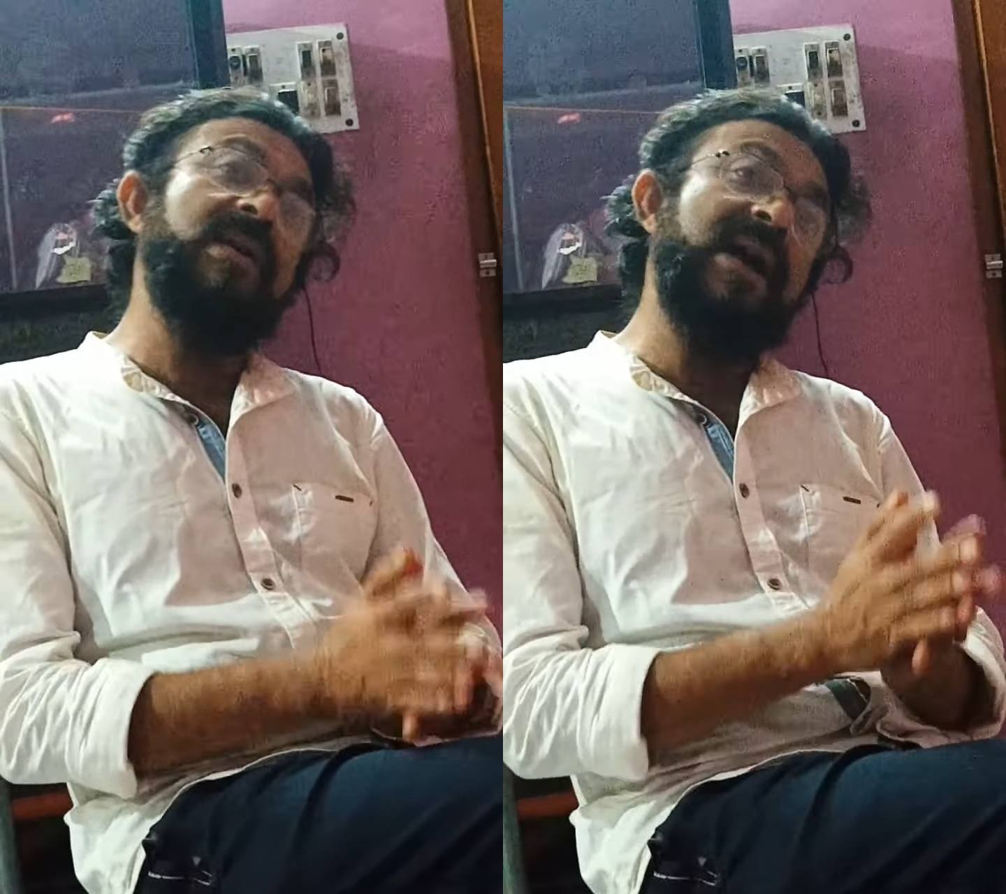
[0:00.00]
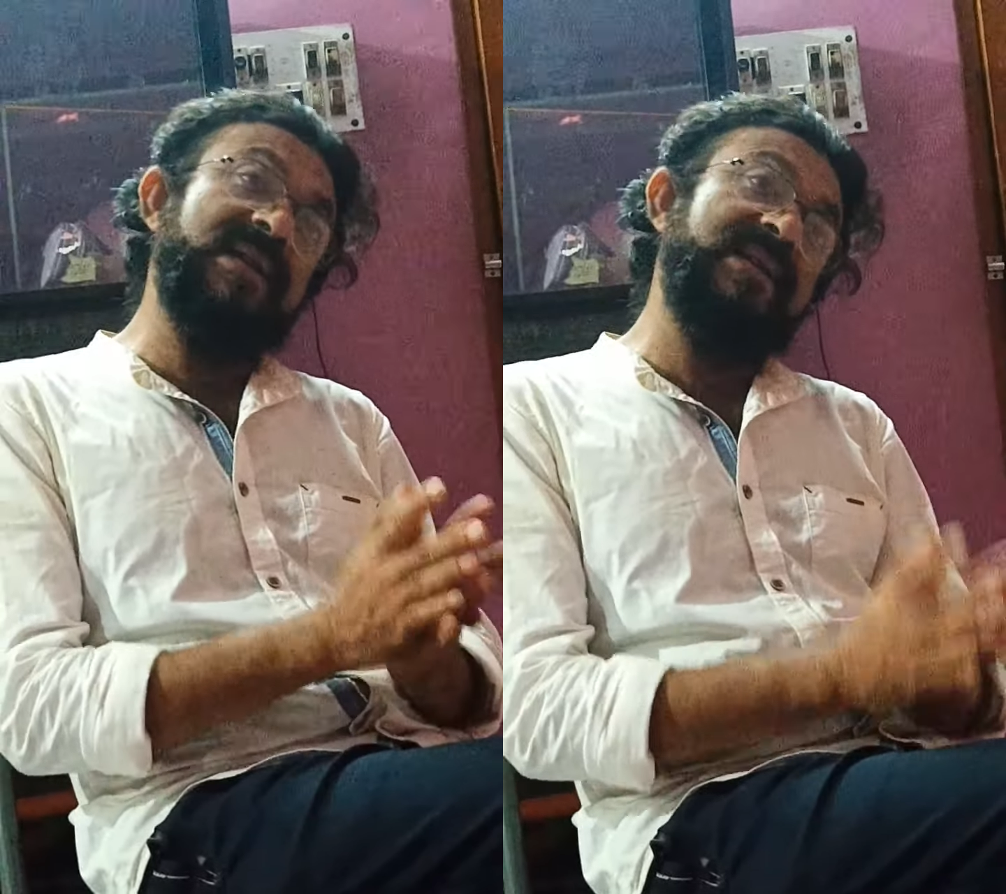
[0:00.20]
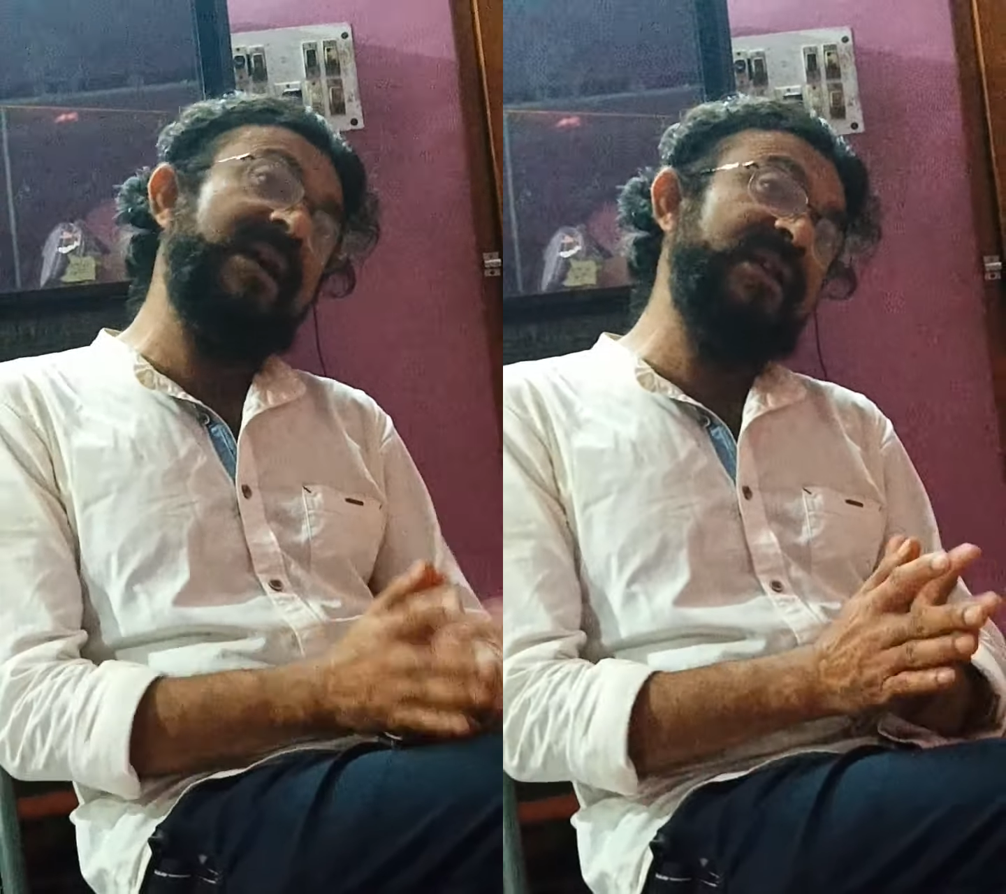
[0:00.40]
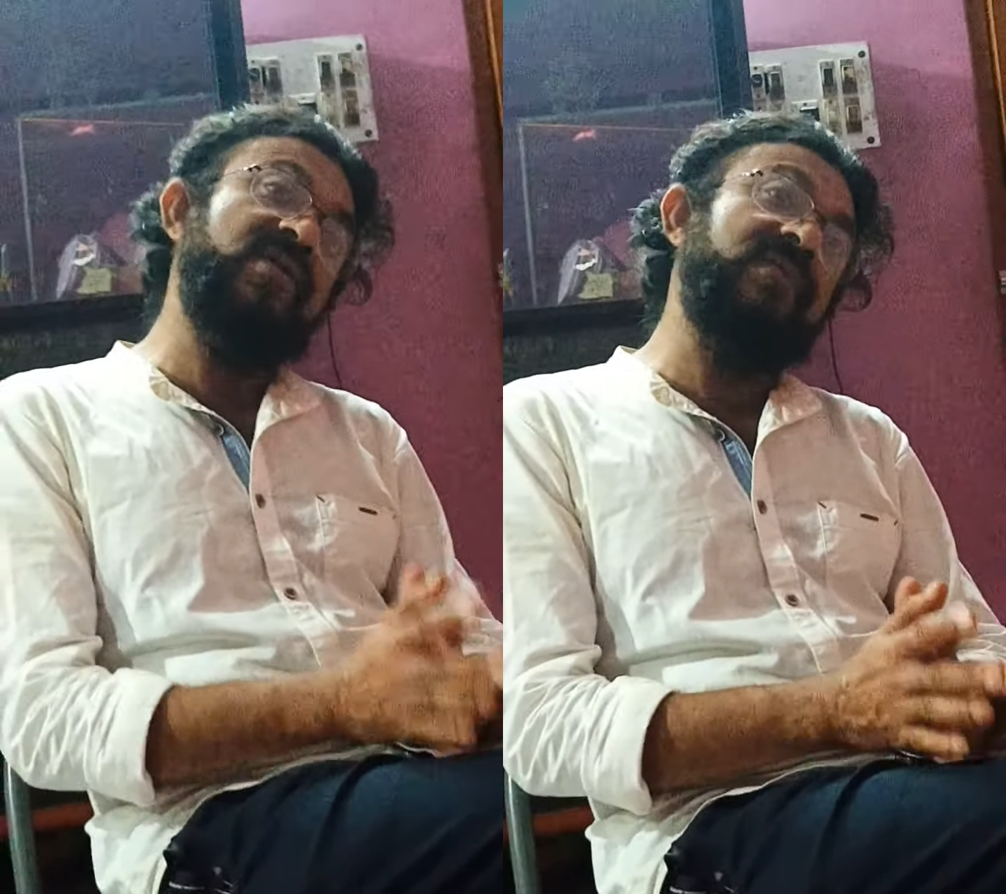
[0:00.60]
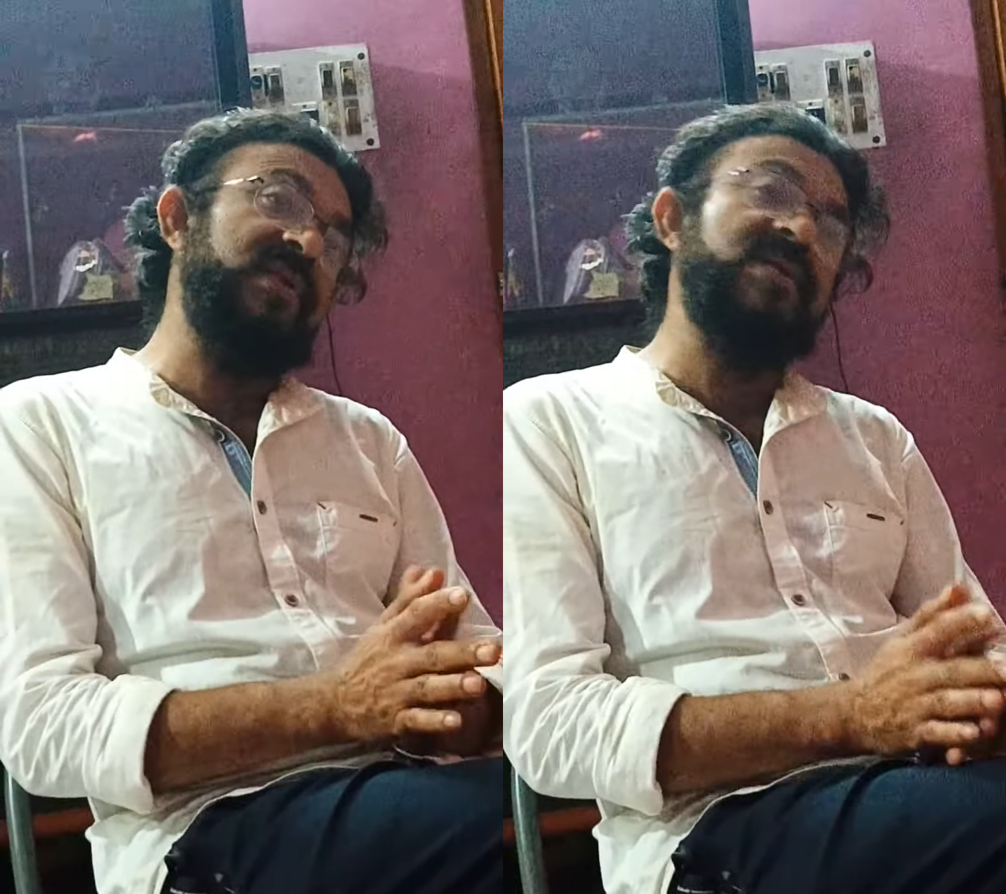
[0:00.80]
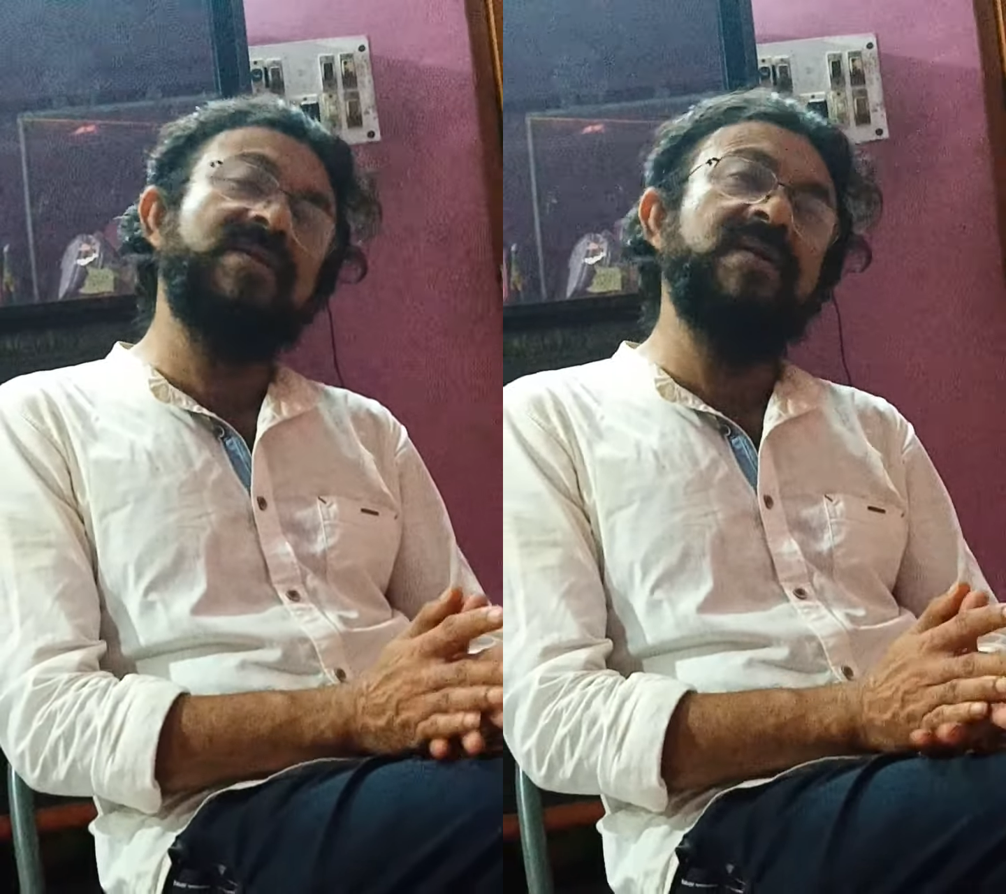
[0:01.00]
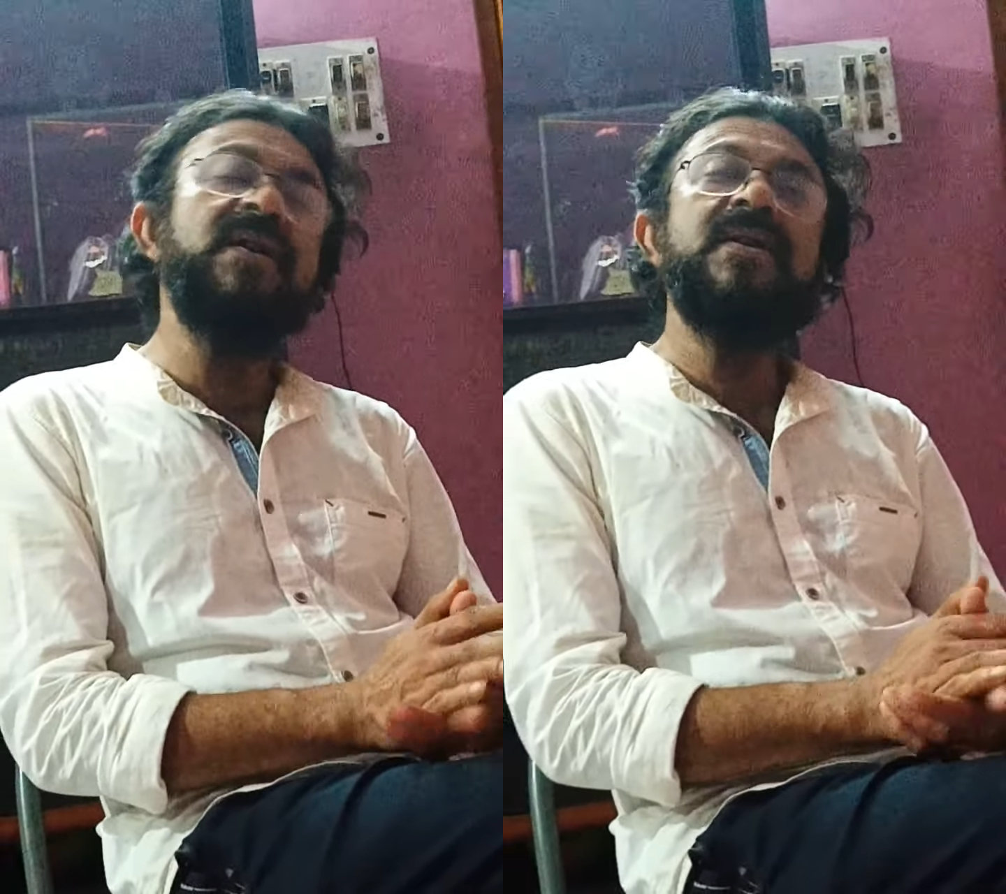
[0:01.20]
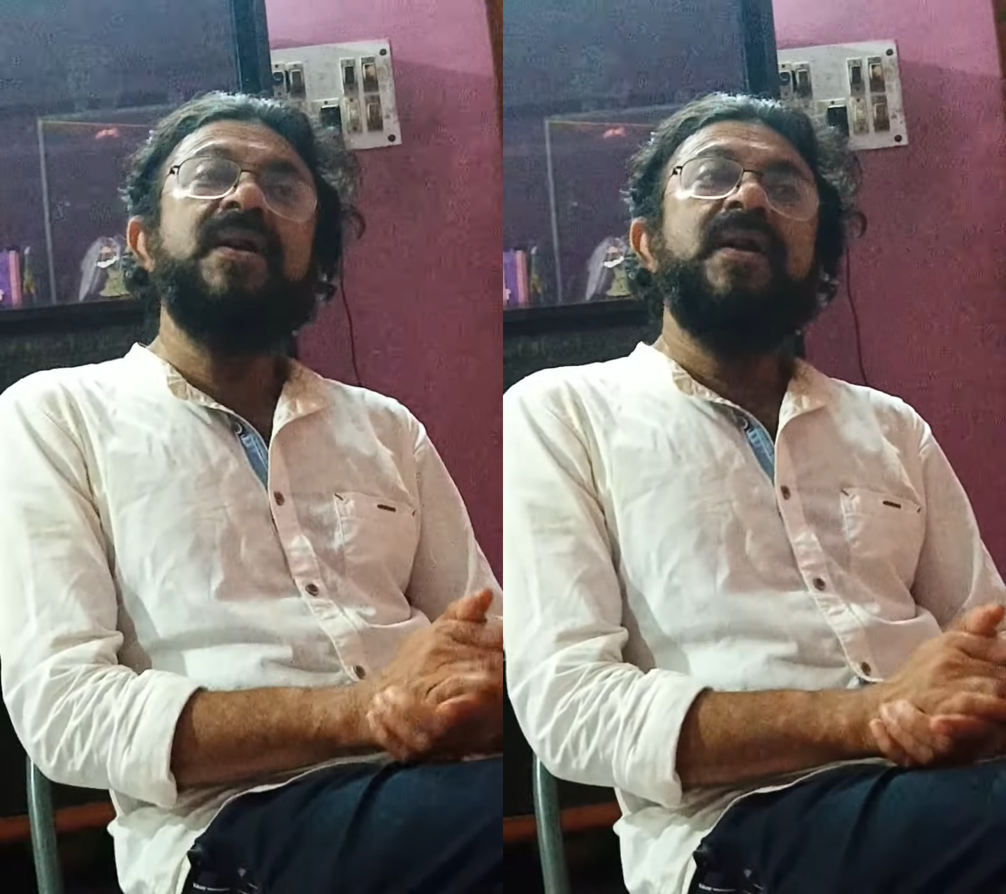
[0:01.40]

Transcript: at the end of this year,